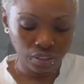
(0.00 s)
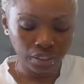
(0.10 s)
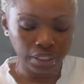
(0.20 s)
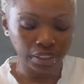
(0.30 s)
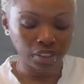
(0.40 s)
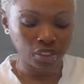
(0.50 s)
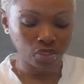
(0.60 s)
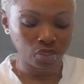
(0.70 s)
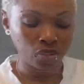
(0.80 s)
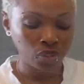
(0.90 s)
correct
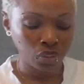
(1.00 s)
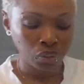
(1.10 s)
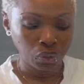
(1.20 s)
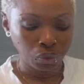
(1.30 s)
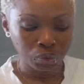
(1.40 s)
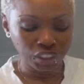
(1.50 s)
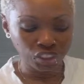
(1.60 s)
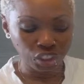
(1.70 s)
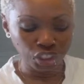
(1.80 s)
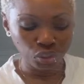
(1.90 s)
so we're
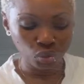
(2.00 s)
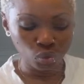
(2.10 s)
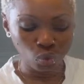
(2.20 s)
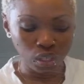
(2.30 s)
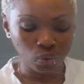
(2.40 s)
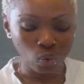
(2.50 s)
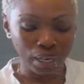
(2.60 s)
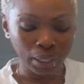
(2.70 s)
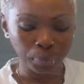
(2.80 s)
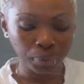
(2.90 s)
just going to use one
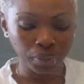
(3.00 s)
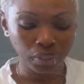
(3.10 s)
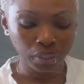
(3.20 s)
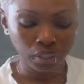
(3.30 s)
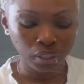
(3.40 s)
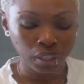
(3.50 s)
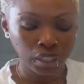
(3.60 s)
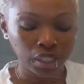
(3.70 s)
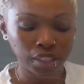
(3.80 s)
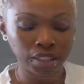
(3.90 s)
wipe
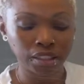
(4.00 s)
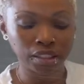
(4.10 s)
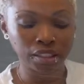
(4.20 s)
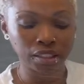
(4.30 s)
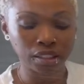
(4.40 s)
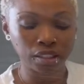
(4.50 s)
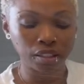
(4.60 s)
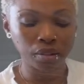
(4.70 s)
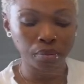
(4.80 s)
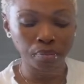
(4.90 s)
this is
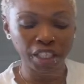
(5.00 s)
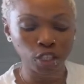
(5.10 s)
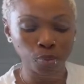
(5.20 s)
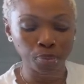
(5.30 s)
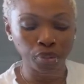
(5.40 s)
the makeup